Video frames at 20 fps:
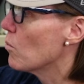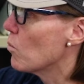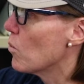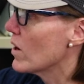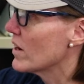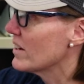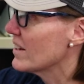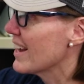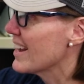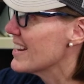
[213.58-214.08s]

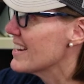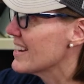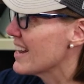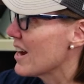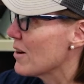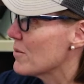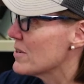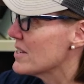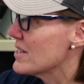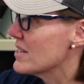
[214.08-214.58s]
One night,
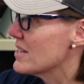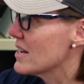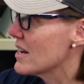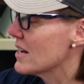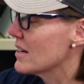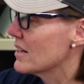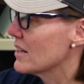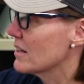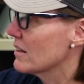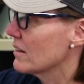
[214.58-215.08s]
I was
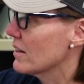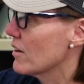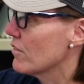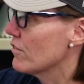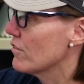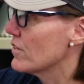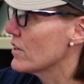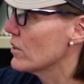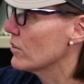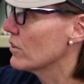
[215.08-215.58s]
standing in
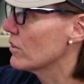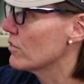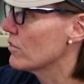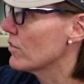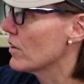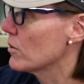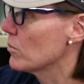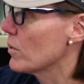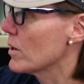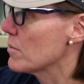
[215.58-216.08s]
left field at
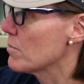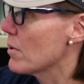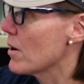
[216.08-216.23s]
Fenway